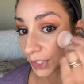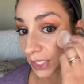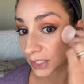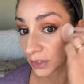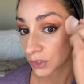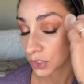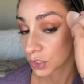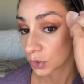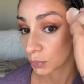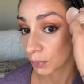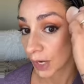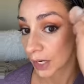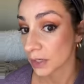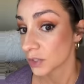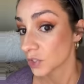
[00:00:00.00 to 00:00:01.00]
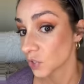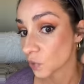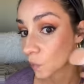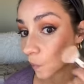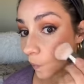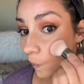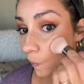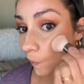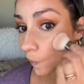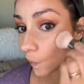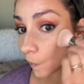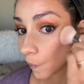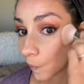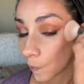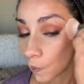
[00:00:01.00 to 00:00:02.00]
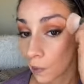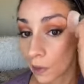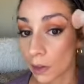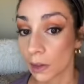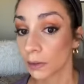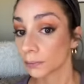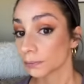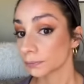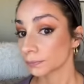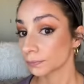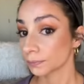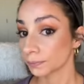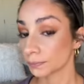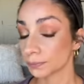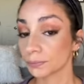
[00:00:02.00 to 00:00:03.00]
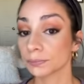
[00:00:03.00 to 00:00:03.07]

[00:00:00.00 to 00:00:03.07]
it kind of makes it blend too much.